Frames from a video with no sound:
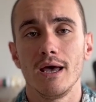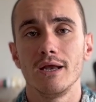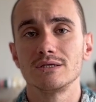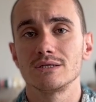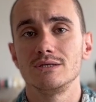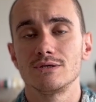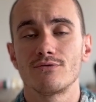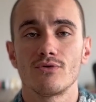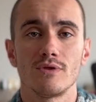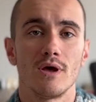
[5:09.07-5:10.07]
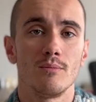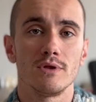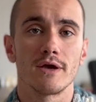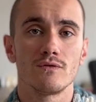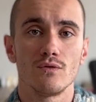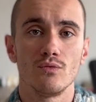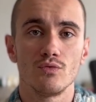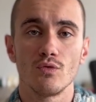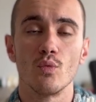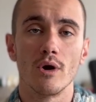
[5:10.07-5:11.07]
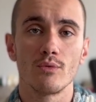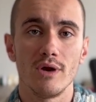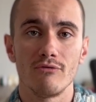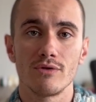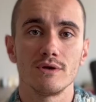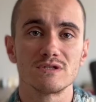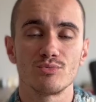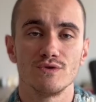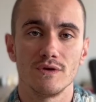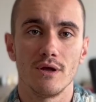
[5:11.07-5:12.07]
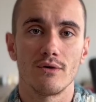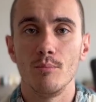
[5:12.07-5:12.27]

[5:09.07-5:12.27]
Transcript: and it's easier for them like to, to work when everything is put together.